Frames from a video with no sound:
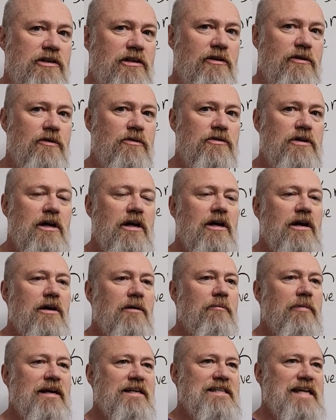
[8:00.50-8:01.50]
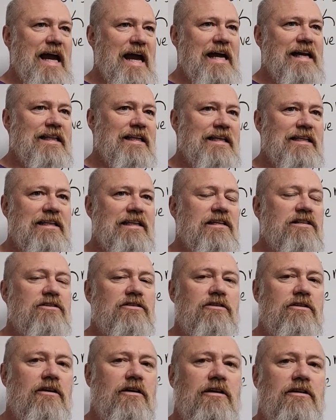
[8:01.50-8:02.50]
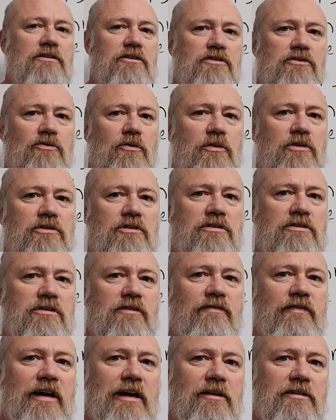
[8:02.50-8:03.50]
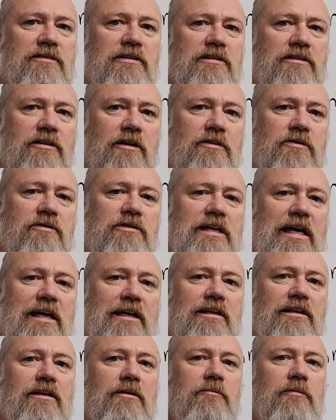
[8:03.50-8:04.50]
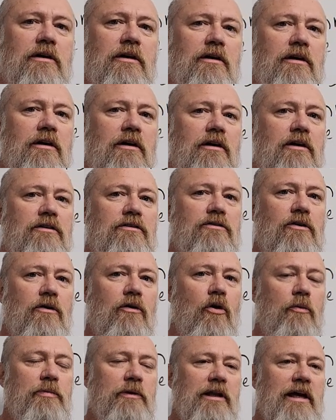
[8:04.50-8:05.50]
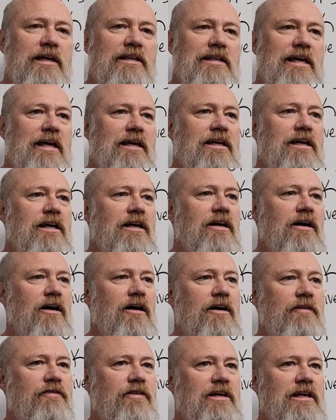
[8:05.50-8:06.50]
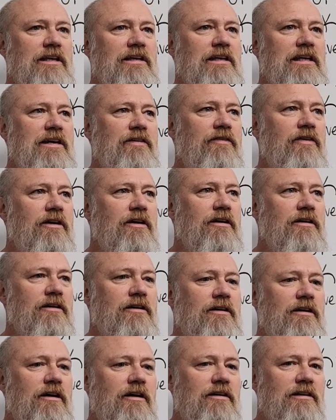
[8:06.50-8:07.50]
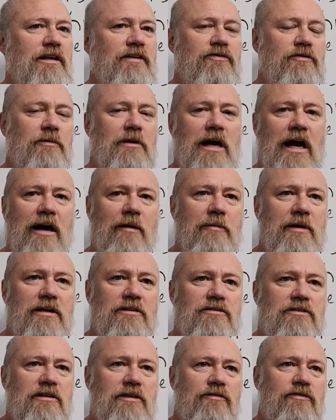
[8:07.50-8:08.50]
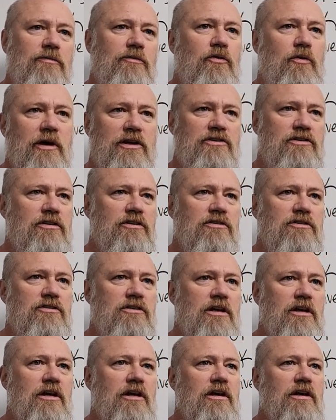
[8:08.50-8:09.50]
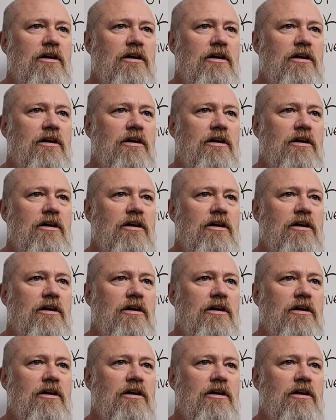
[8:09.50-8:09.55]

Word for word: skills by tackling these uh, distortions and fallacies and understanding them. So hope you like that. Uh, if you did, leave a uh, leave some comments, leave some questions